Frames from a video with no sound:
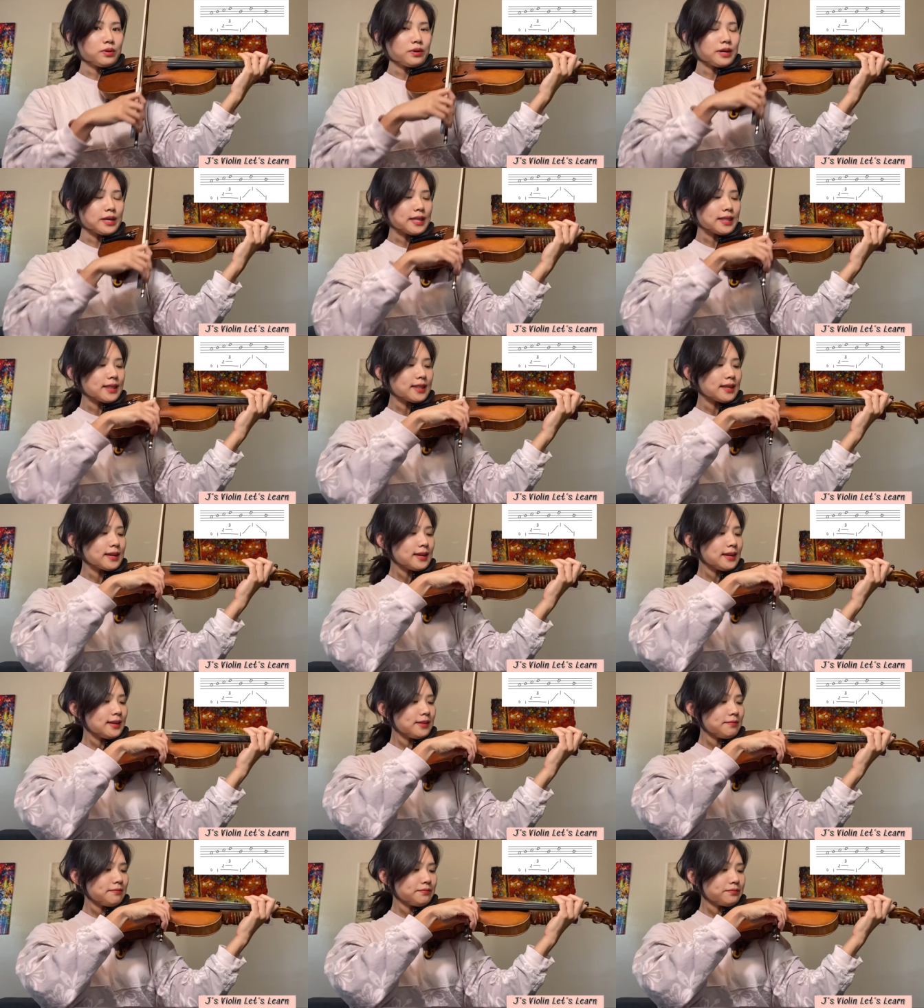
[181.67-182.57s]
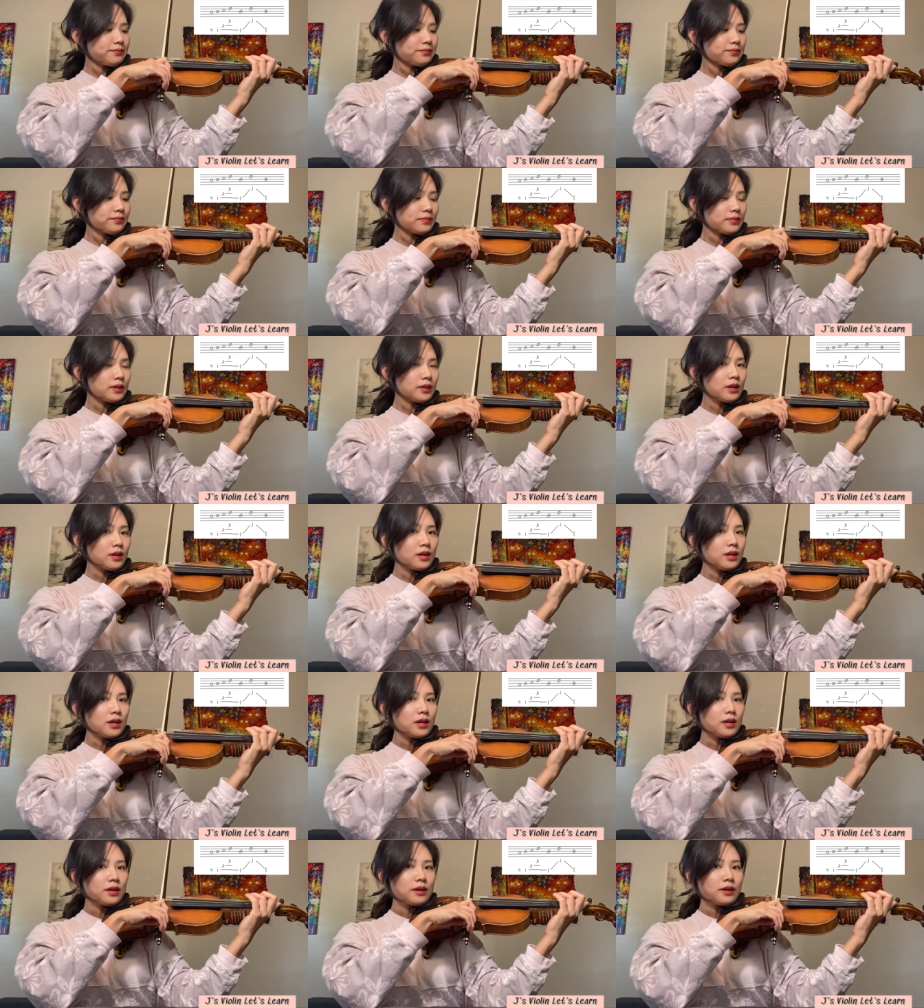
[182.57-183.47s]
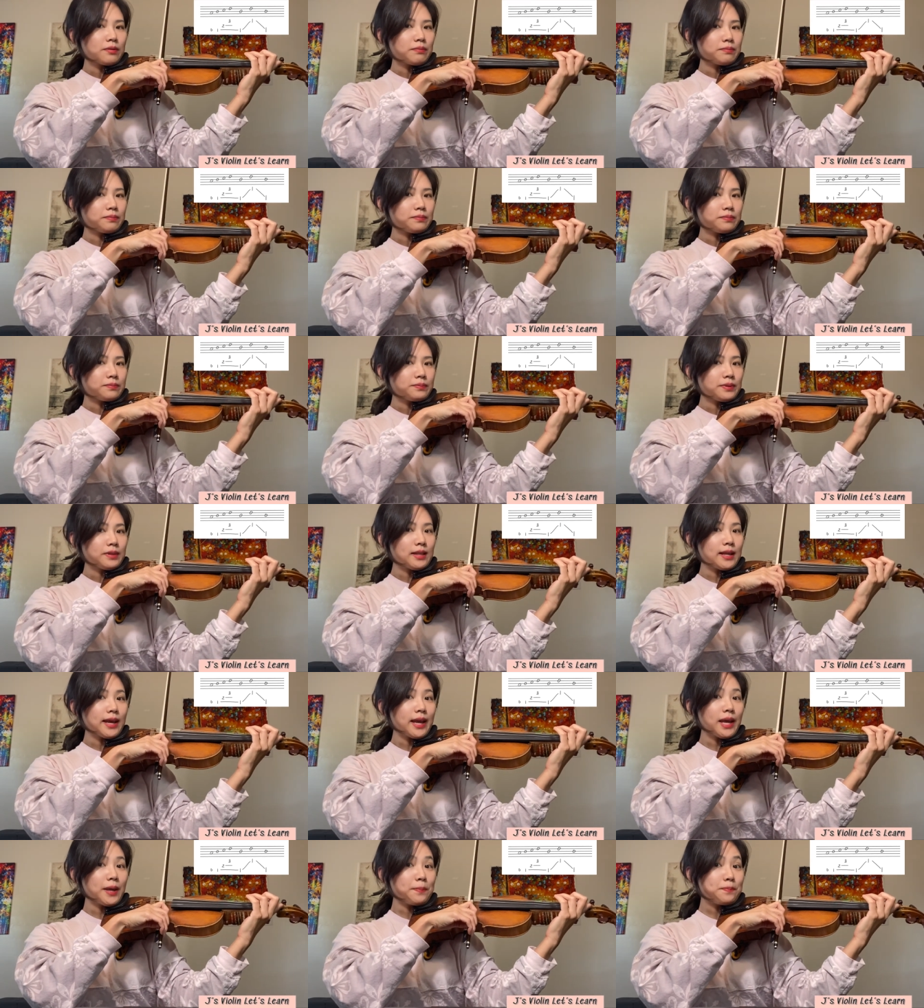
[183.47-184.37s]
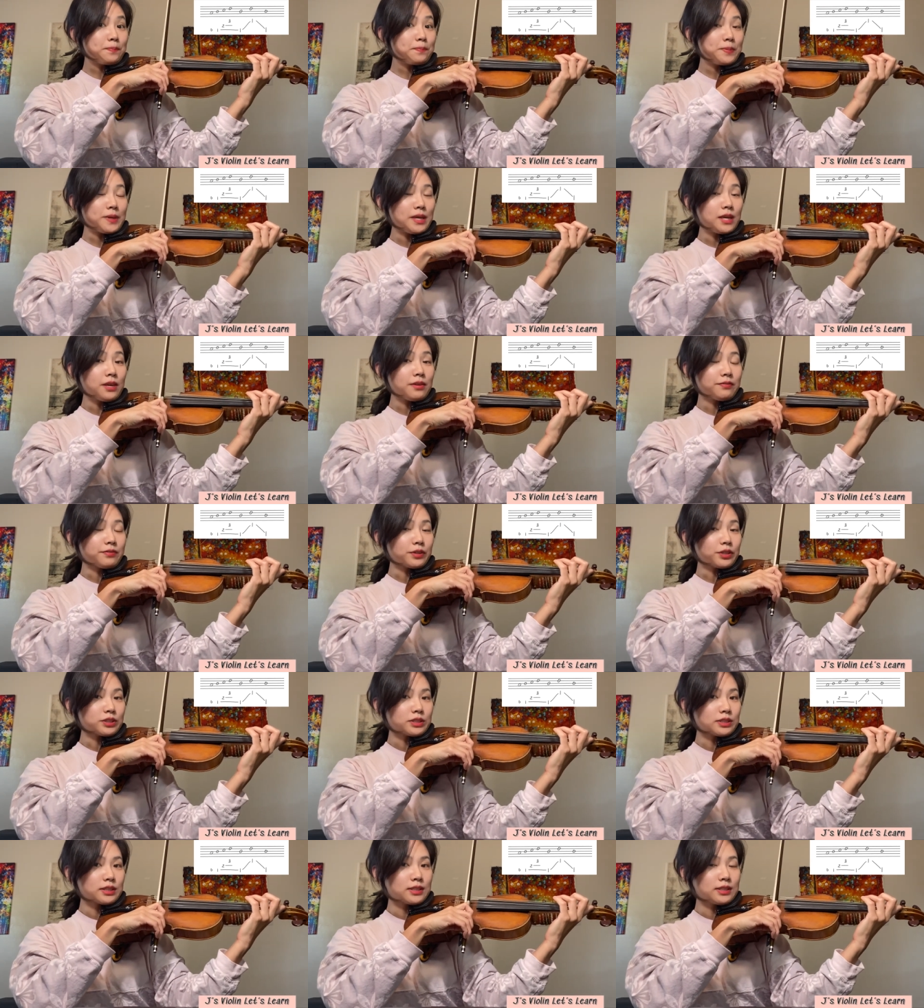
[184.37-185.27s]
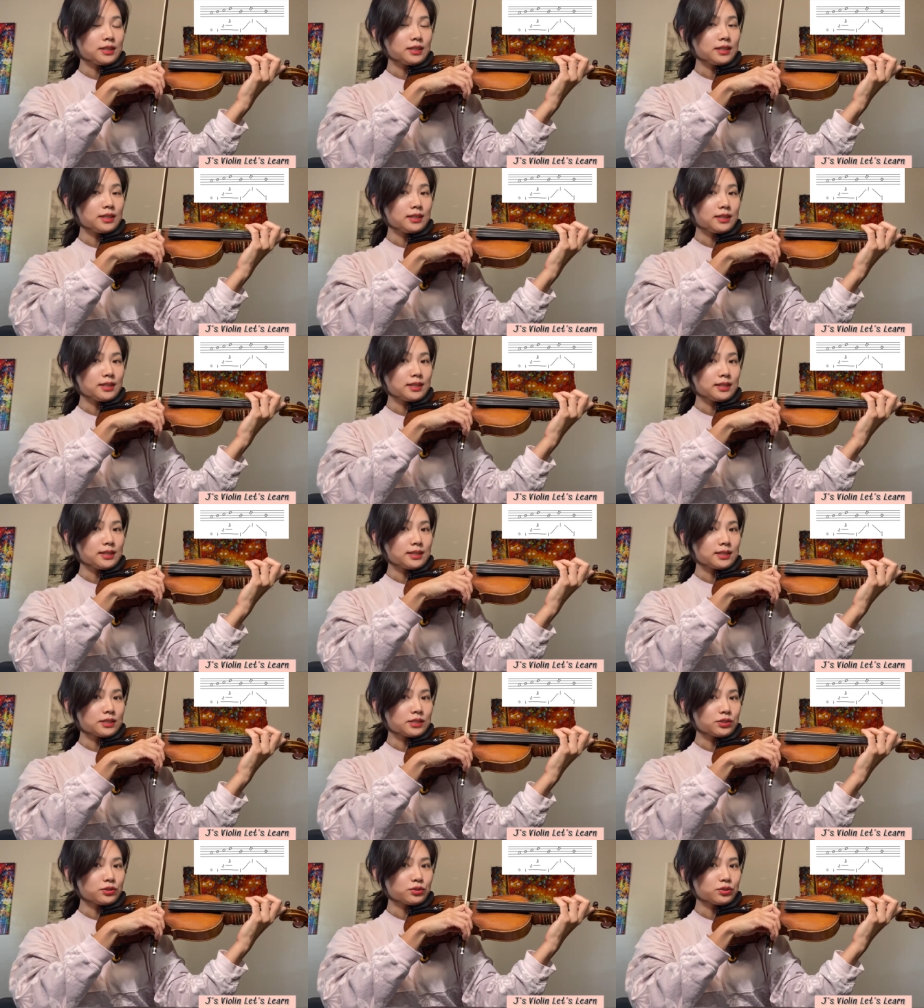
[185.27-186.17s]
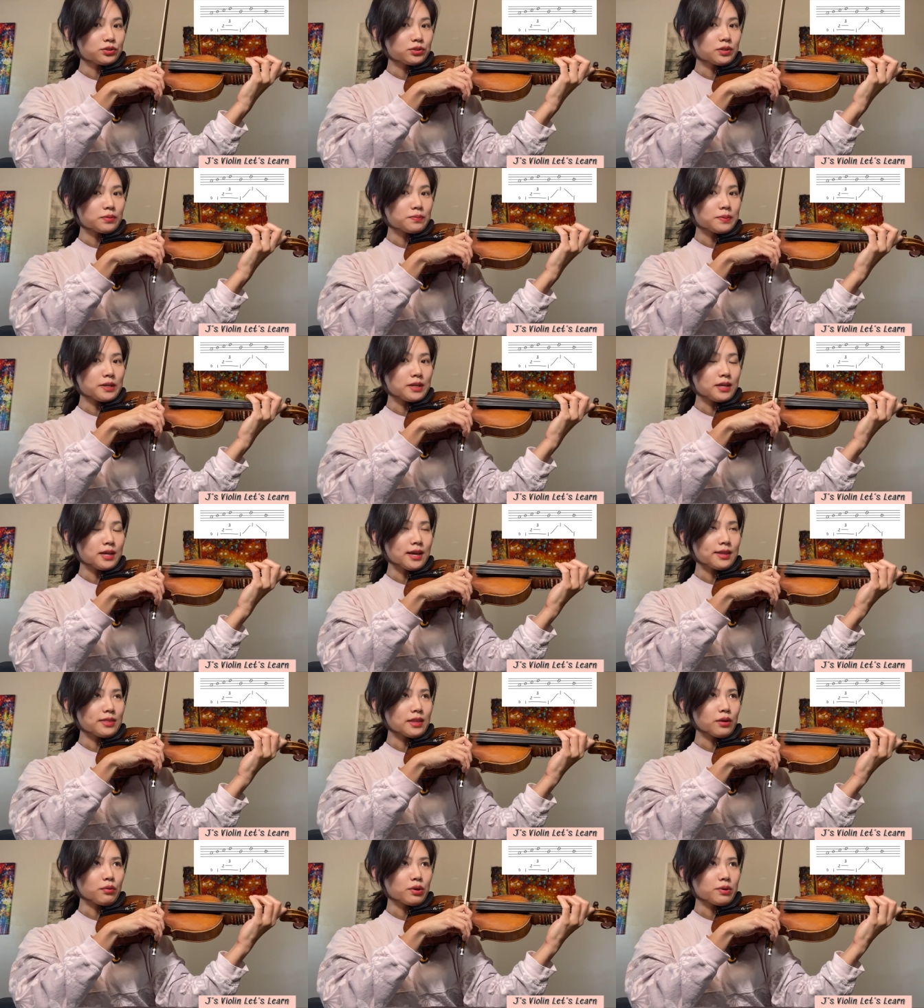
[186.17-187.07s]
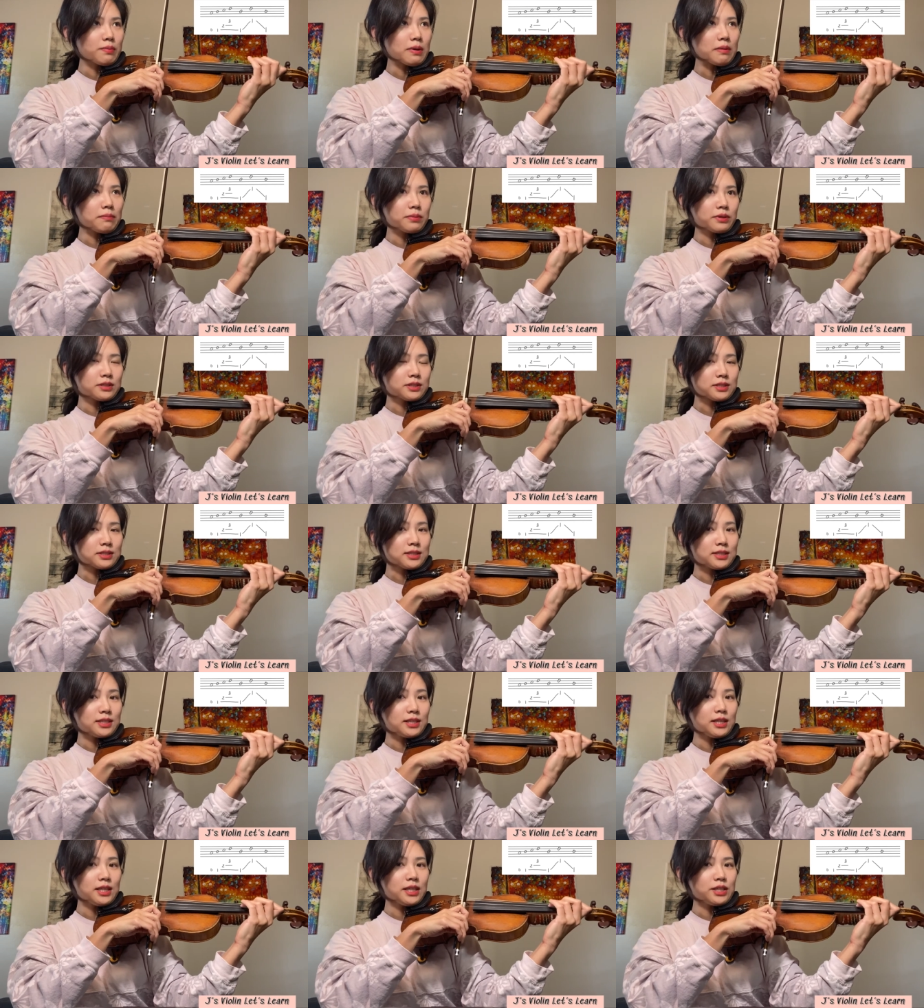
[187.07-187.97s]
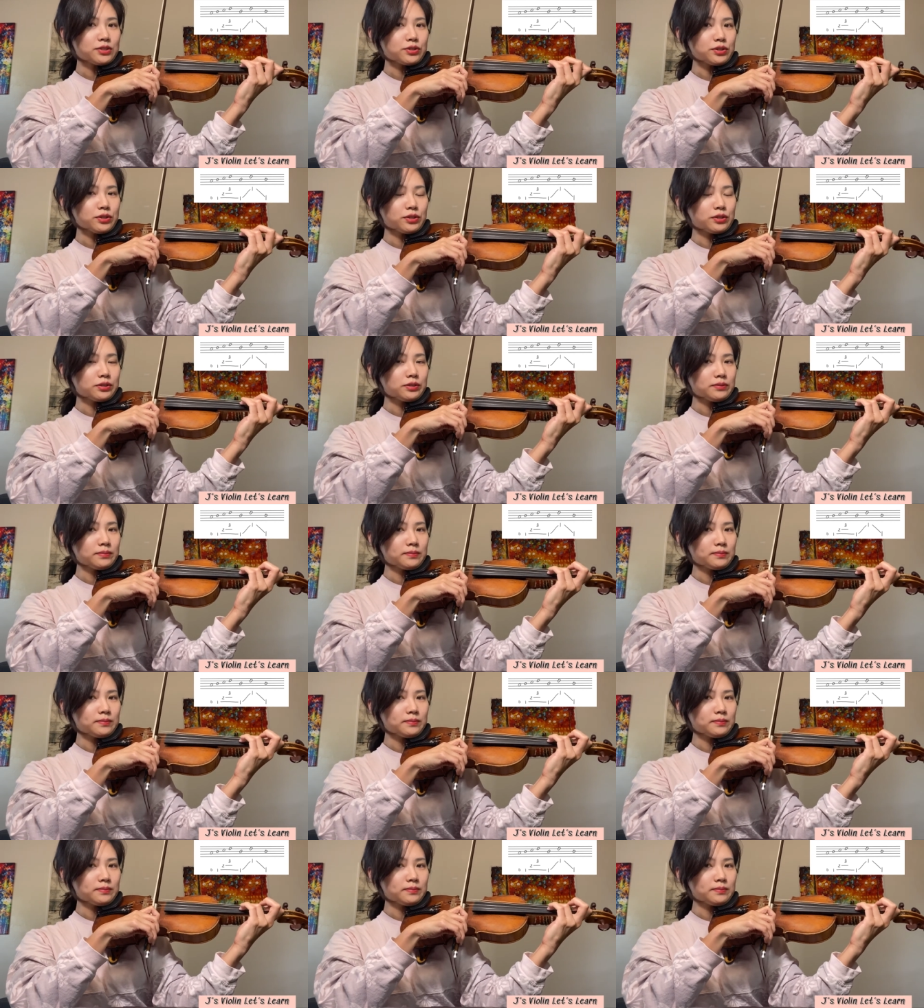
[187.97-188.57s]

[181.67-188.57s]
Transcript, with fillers: and then play B first. Clearly listen to the B and then remember the D tune.